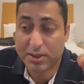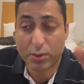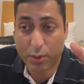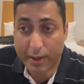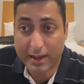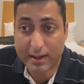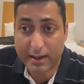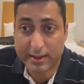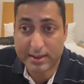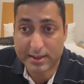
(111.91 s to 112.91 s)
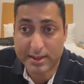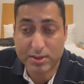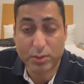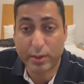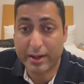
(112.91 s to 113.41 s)
chronic lung disease,
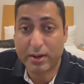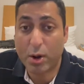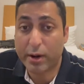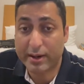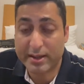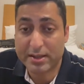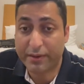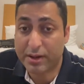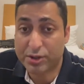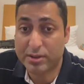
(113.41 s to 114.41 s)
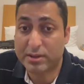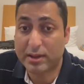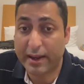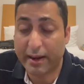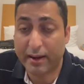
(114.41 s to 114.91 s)
chronic organ dysfunctions
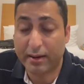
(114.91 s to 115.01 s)
like